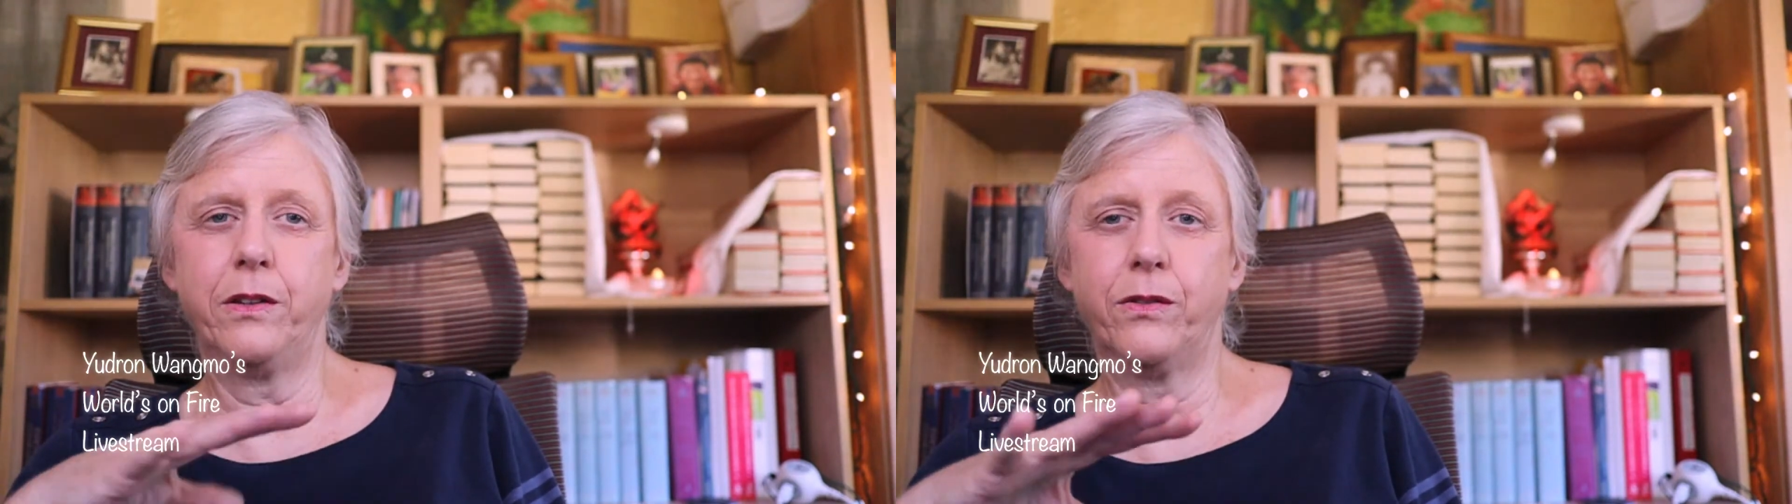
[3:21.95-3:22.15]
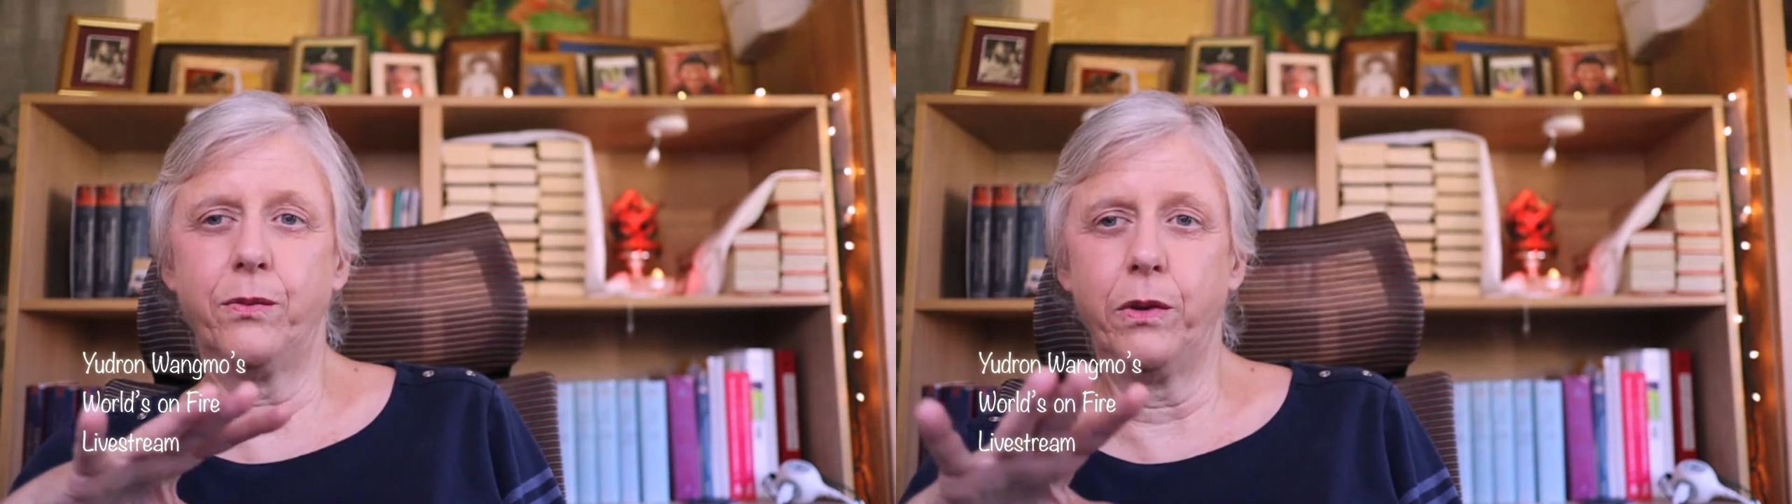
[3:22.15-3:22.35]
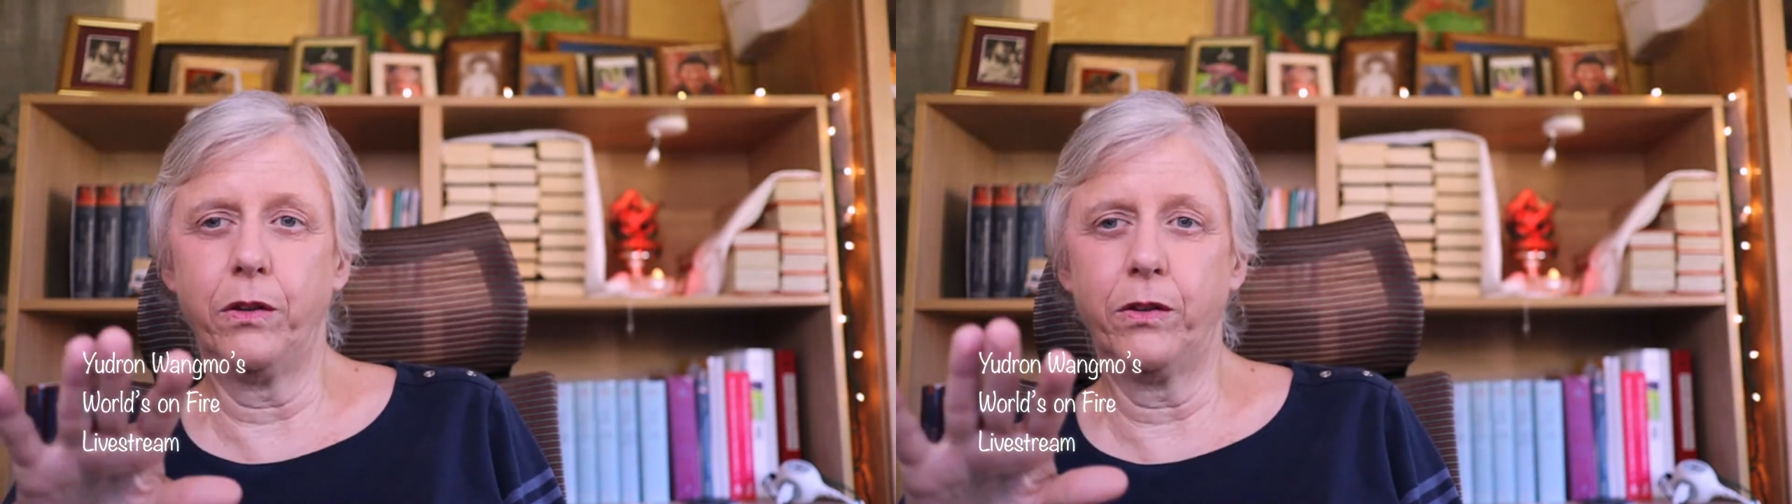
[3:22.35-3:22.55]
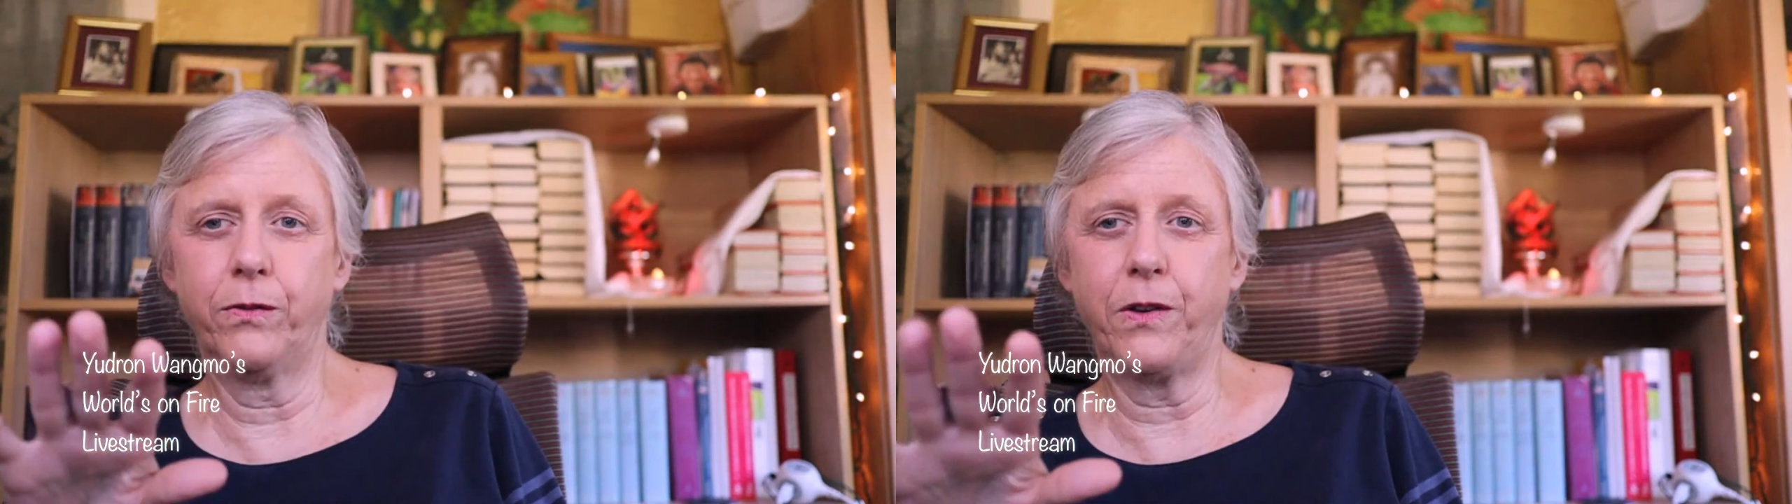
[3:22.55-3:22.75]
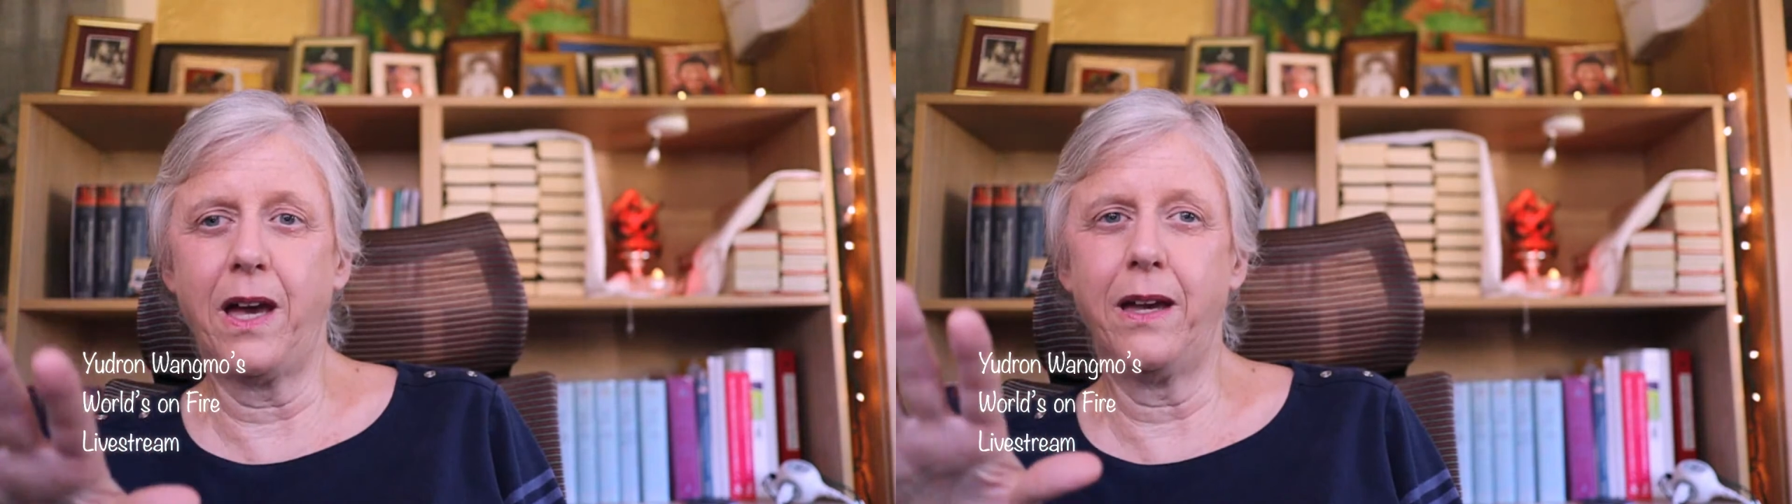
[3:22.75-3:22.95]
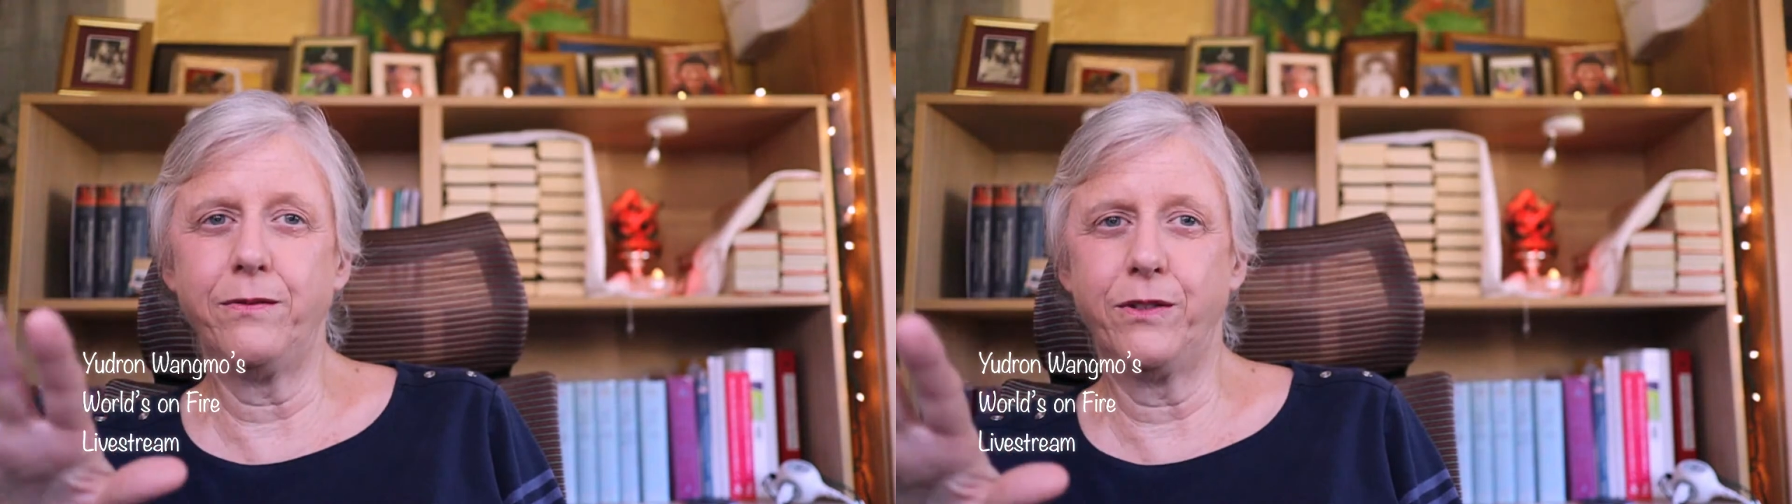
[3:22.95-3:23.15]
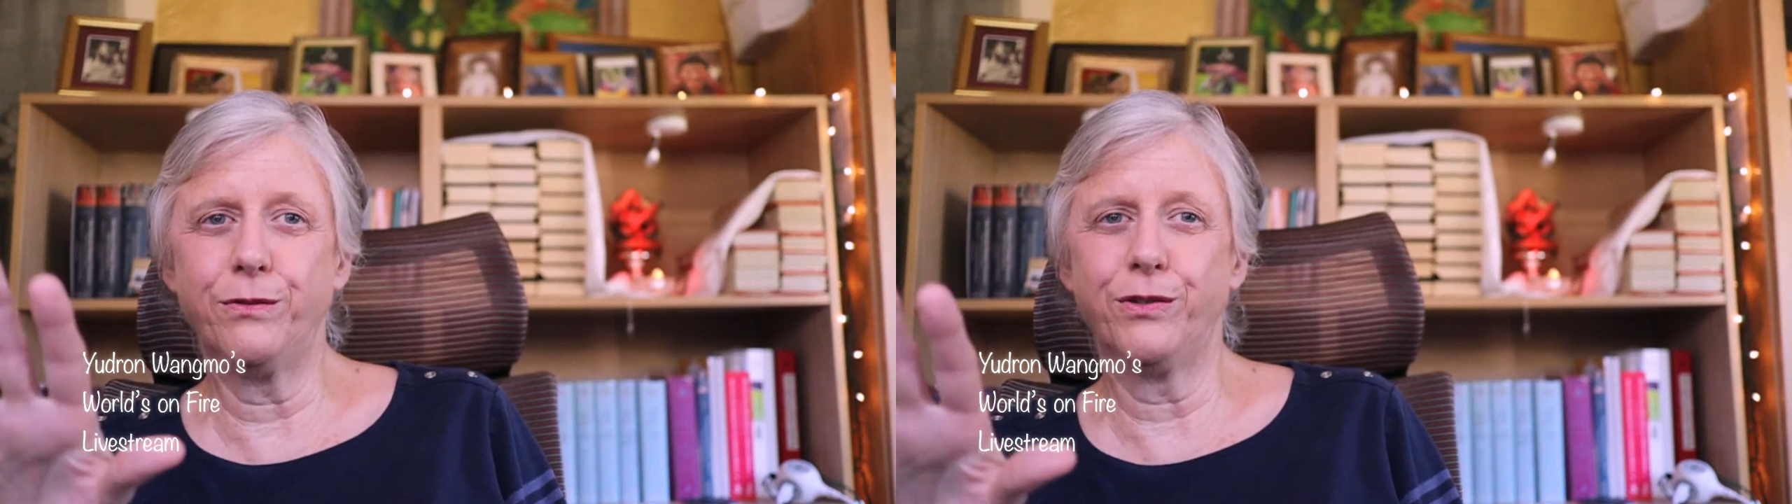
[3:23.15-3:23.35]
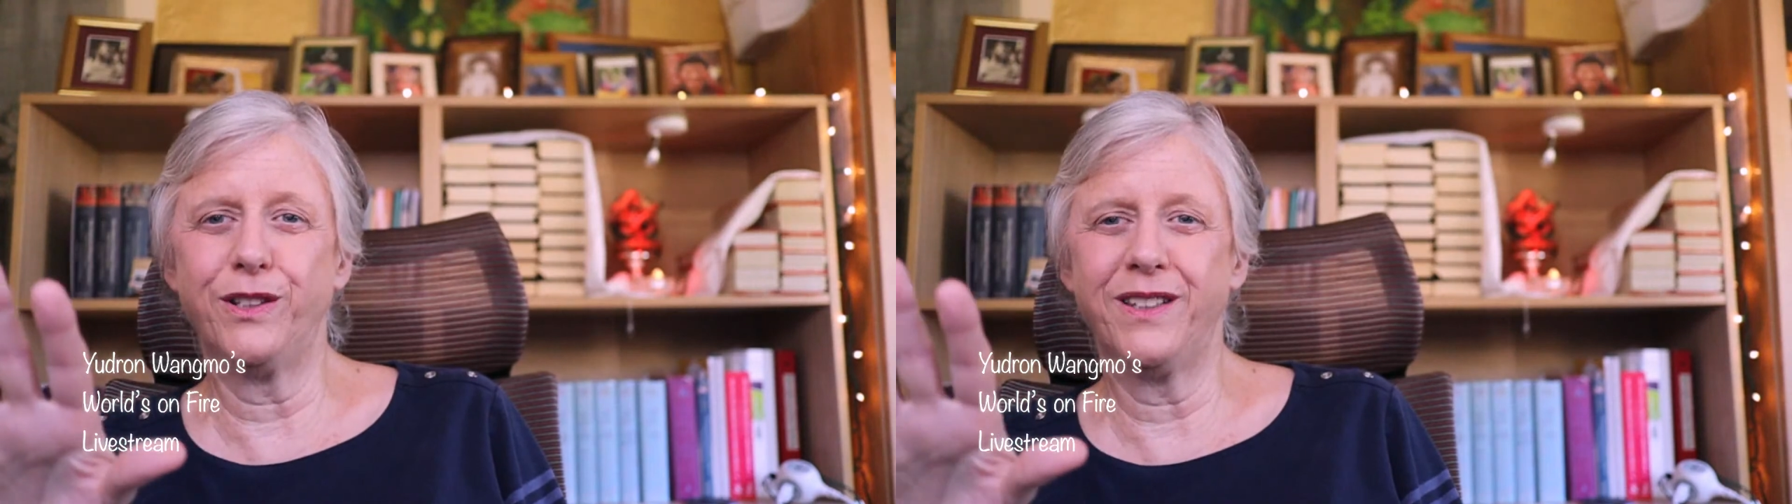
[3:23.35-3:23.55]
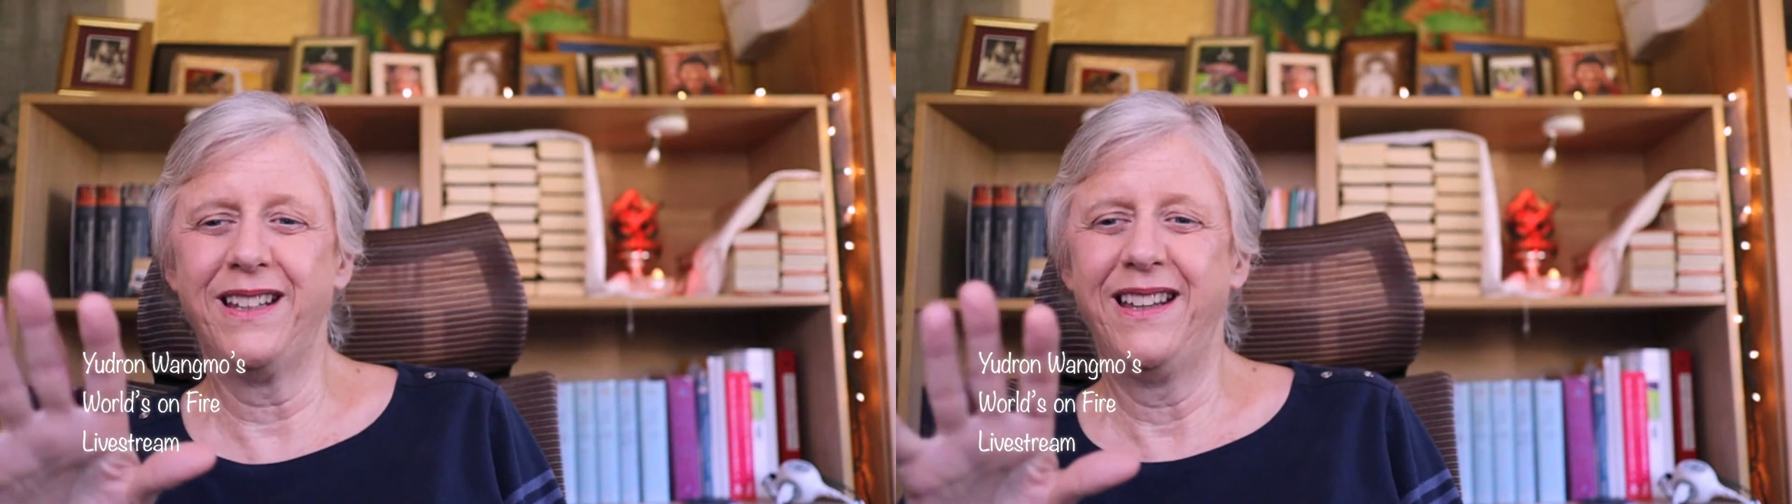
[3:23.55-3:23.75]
his 5 different